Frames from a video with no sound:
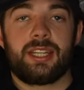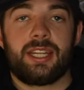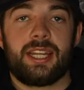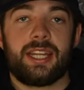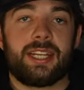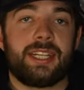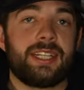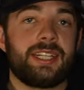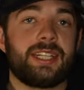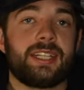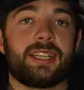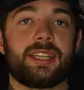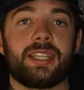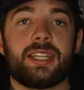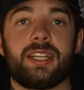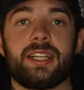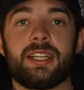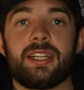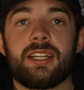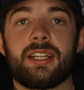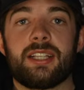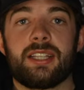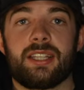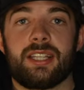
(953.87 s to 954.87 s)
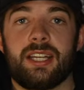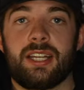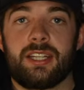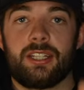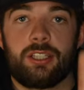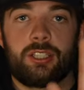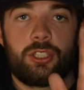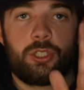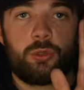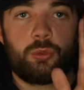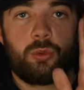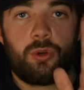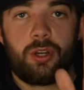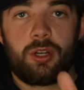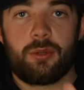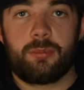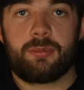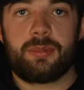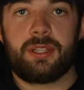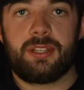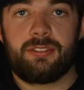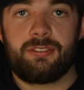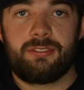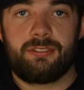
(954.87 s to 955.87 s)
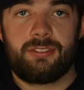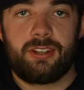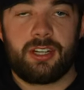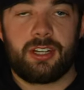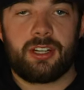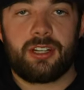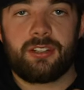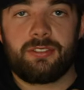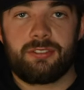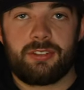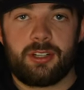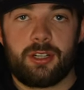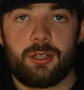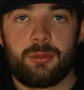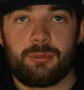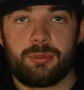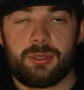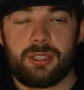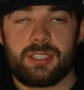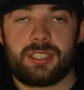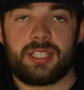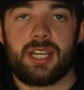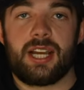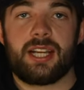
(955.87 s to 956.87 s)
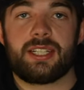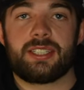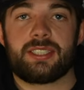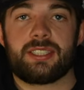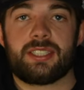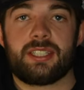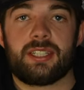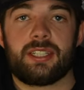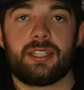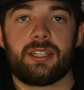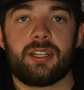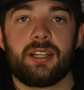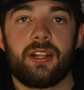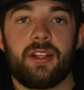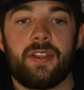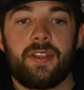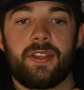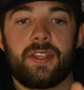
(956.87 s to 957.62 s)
anything that you want to be very, very precise in.